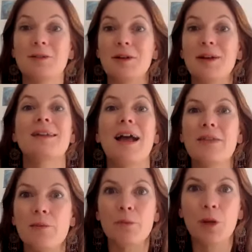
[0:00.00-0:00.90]
you
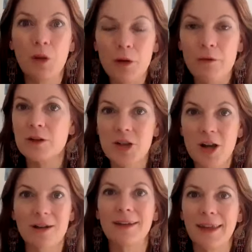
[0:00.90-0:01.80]
another beautiful
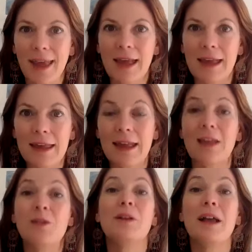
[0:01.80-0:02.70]
chocolate cake
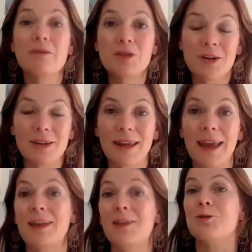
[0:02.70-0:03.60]
and you love chocolate
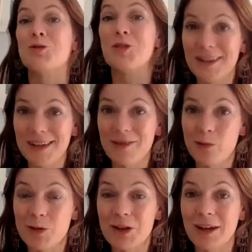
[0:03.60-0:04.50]
cake and you're trying to give
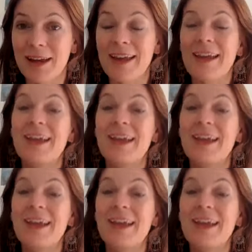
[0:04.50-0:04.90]
up sugar,